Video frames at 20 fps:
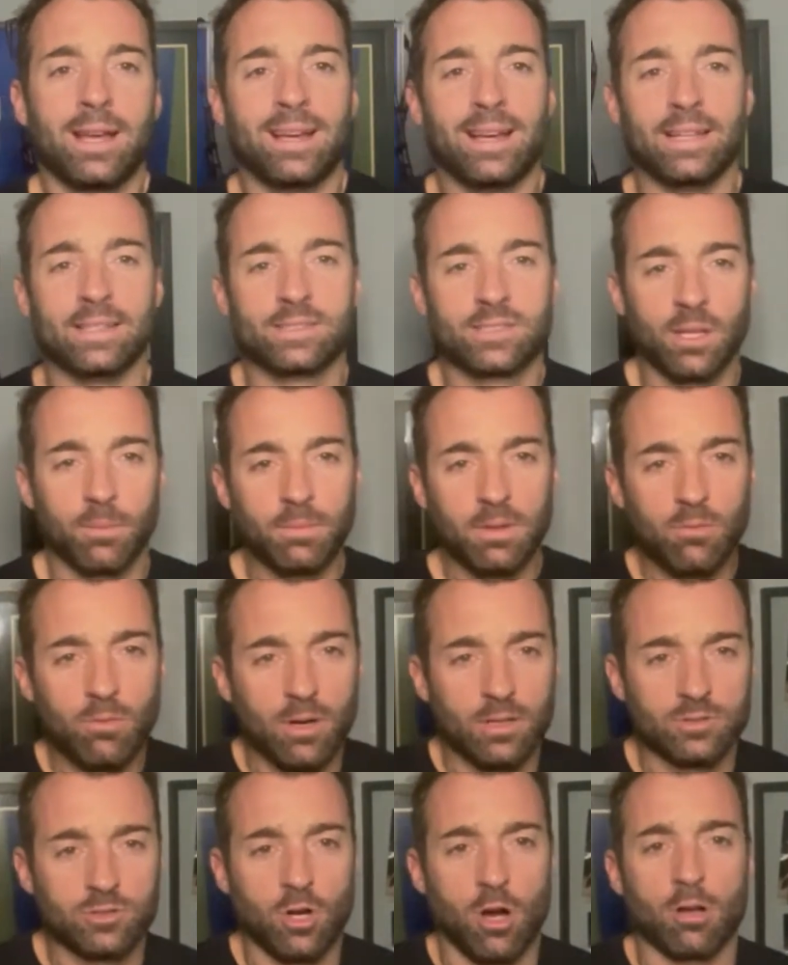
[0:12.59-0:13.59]
And something I
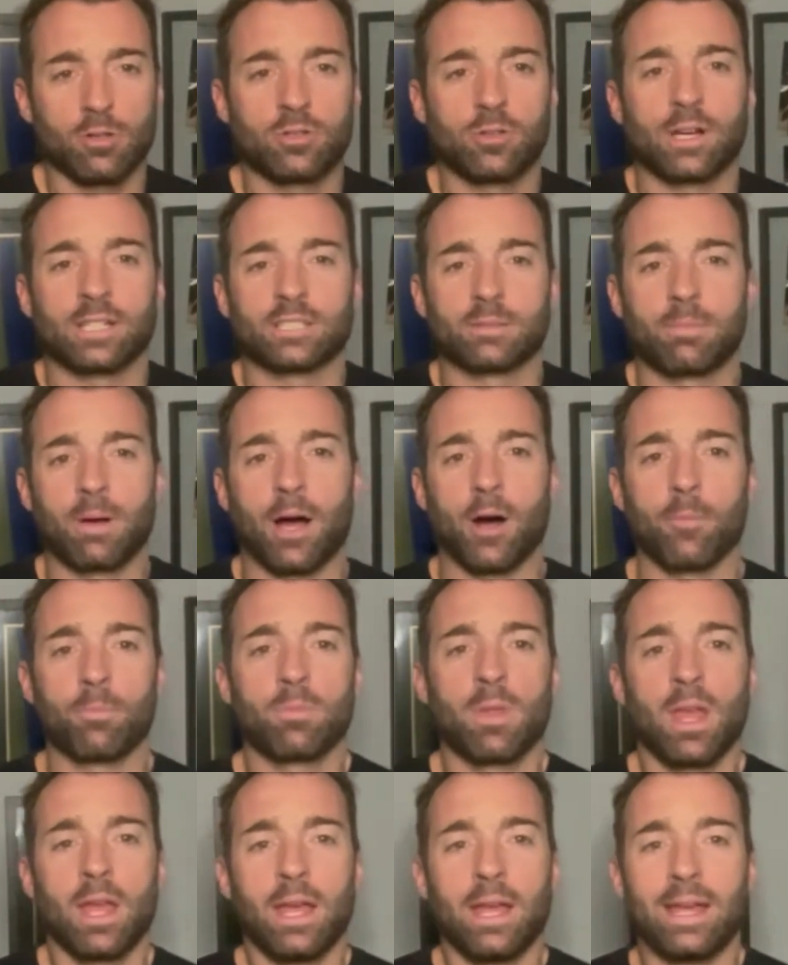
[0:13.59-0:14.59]
want to talk to you guys about
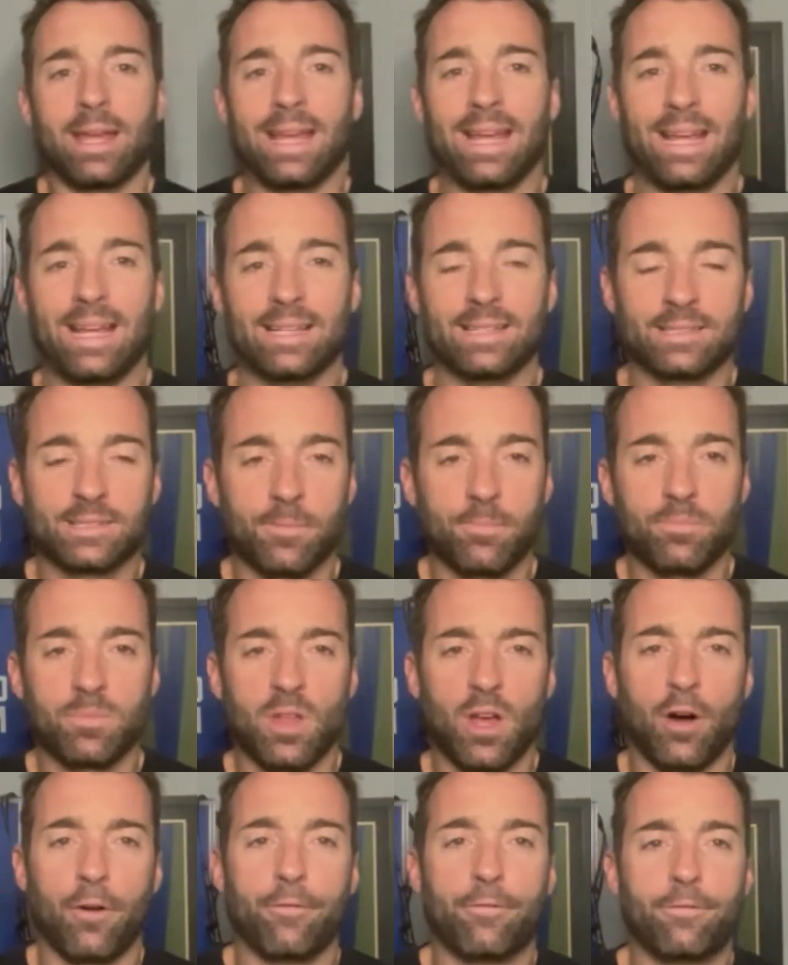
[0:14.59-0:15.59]
is
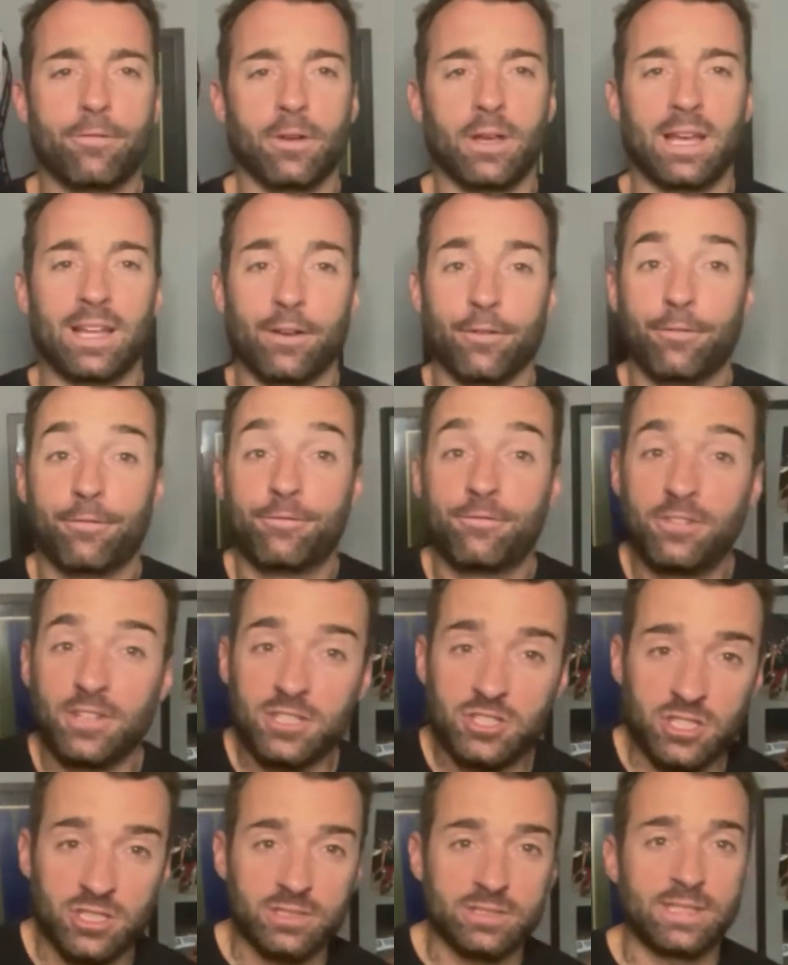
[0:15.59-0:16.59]
an
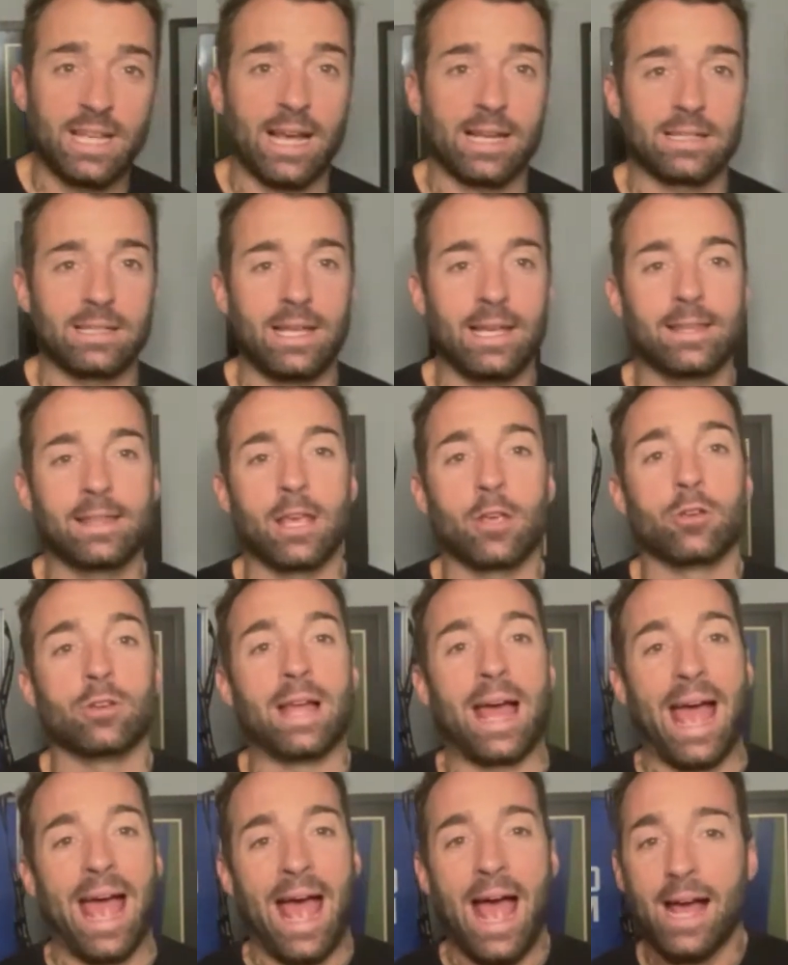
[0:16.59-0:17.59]
efficient technique that you
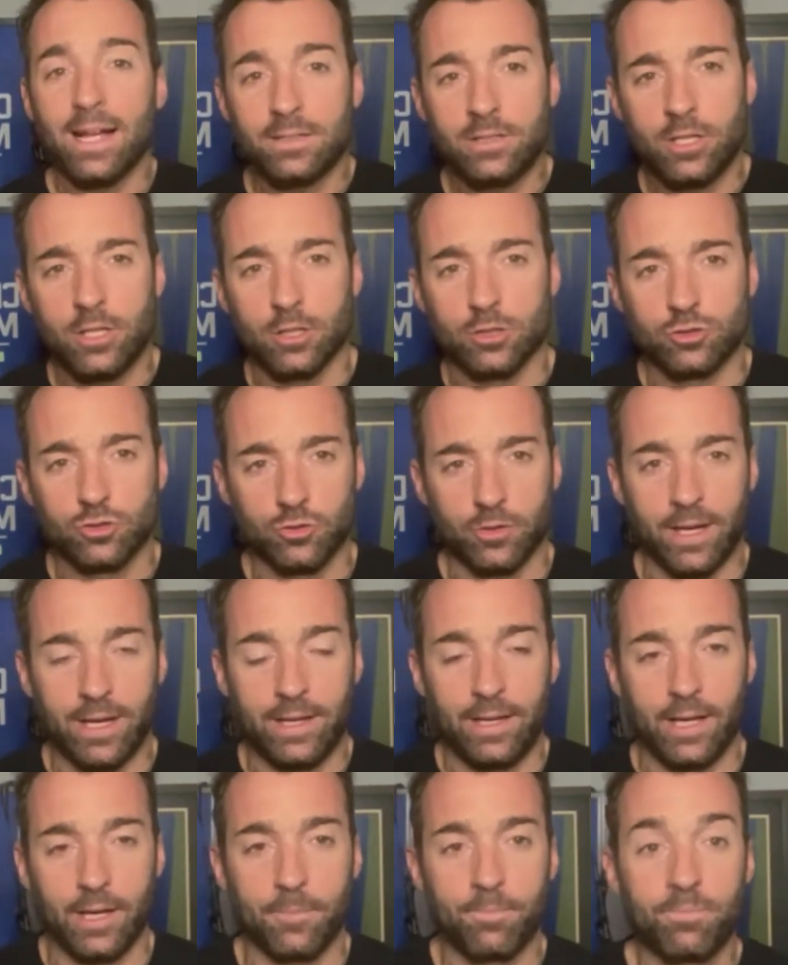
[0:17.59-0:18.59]
can add to your
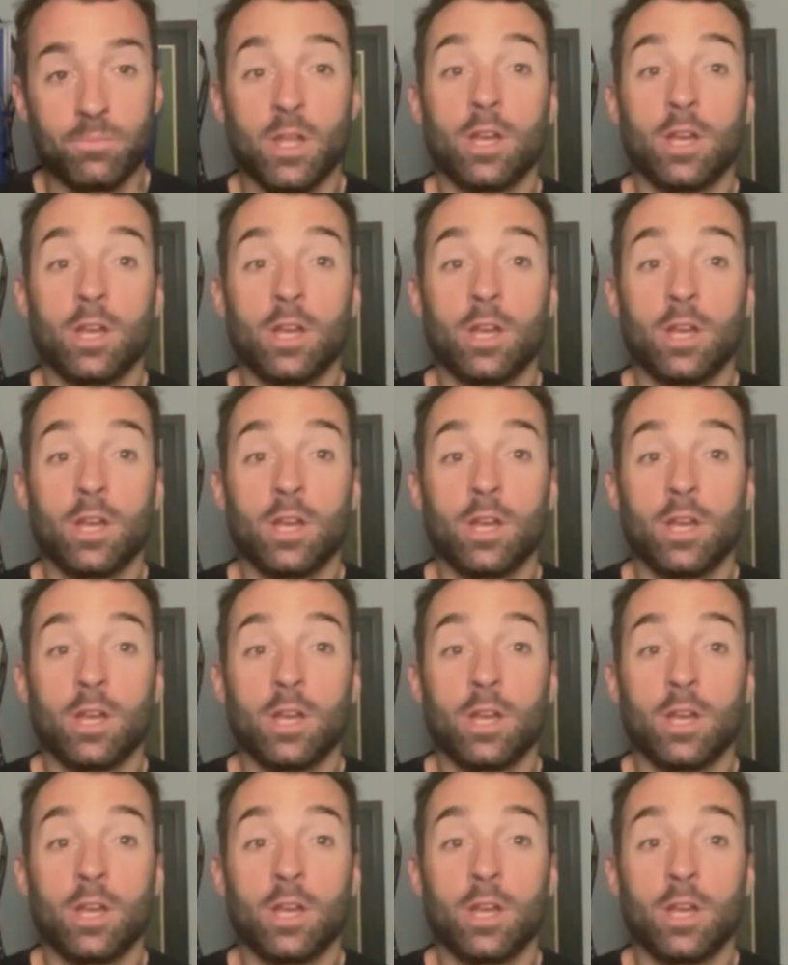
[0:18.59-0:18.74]
training